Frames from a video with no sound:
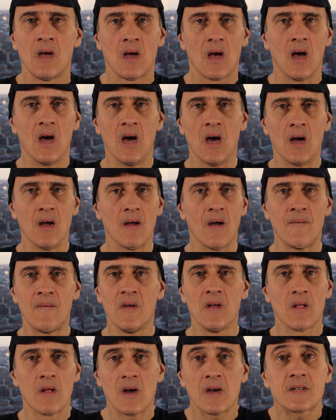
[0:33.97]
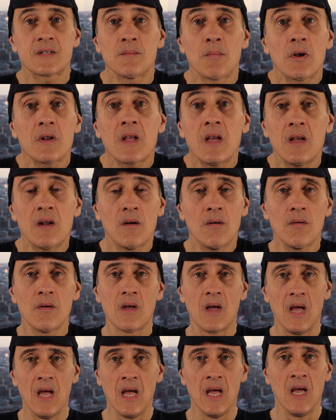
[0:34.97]
I feel awesome on keto,
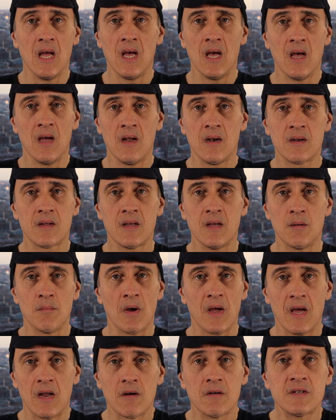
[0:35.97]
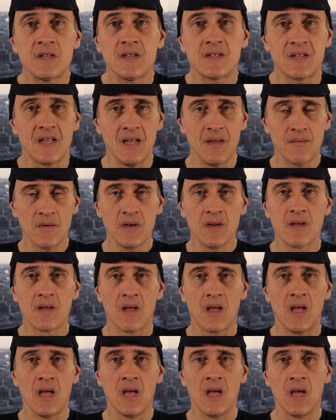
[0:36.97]
and my energy's even,
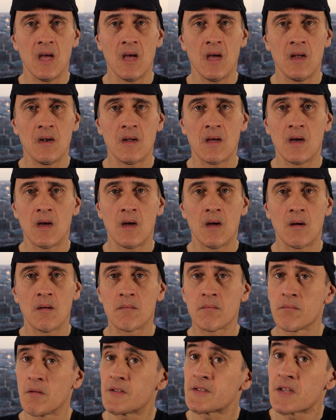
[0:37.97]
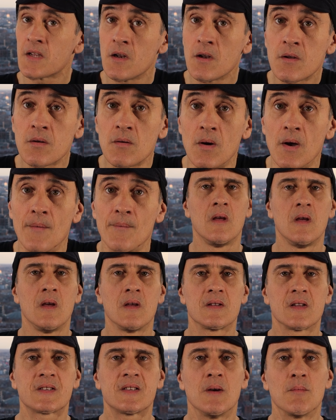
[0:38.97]
and let's get into it.
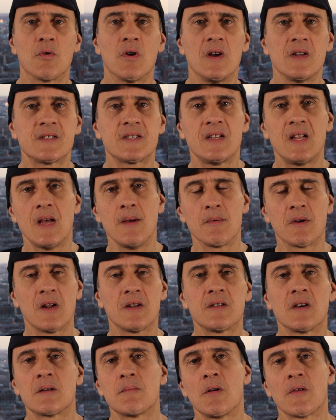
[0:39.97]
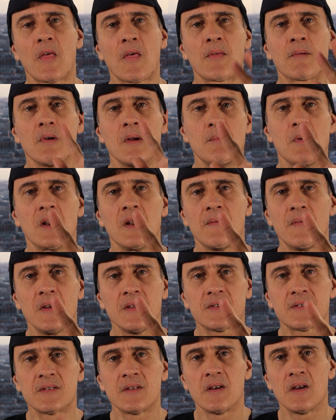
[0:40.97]
So to summarize, today I'm going to talk about the 3
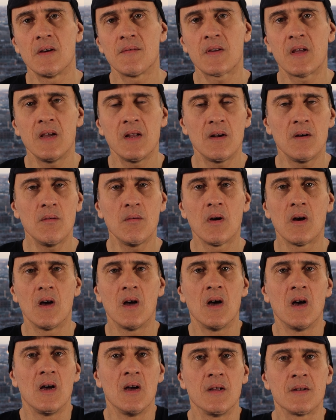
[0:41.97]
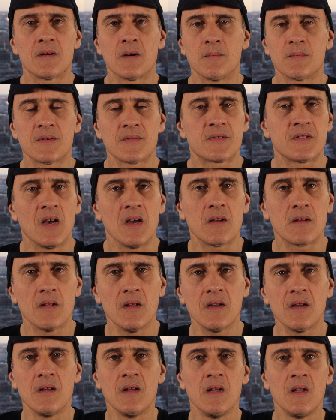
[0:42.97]
benefits of keto in terms of
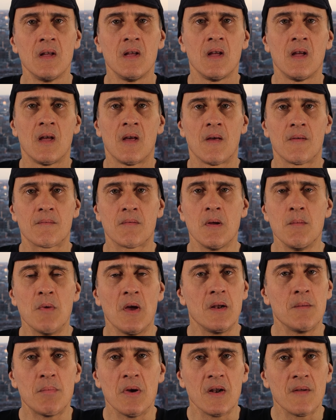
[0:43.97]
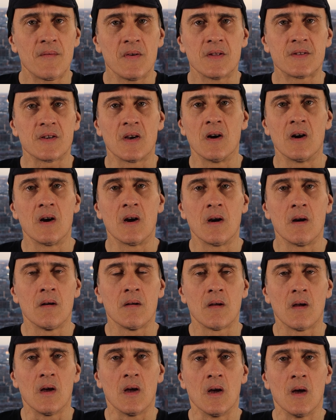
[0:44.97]
cycling. 3 main benefits are
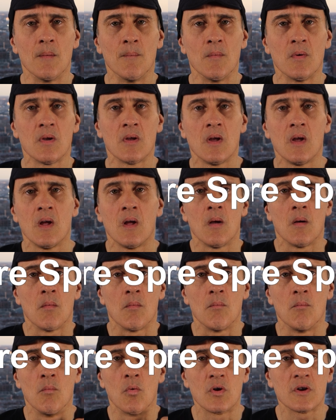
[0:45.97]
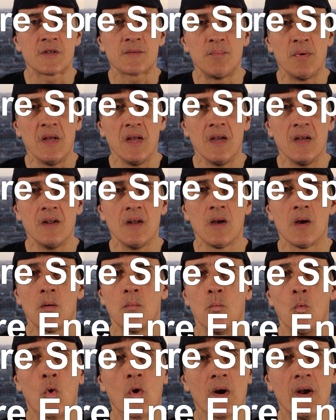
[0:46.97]
more speed,
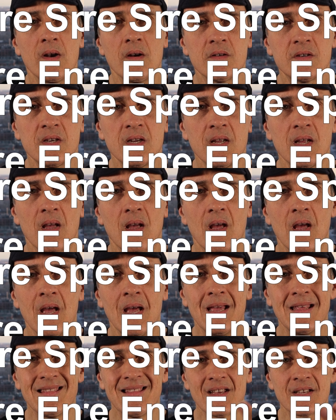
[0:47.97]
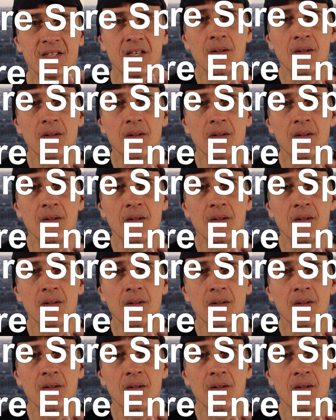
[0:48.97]
more energy, and less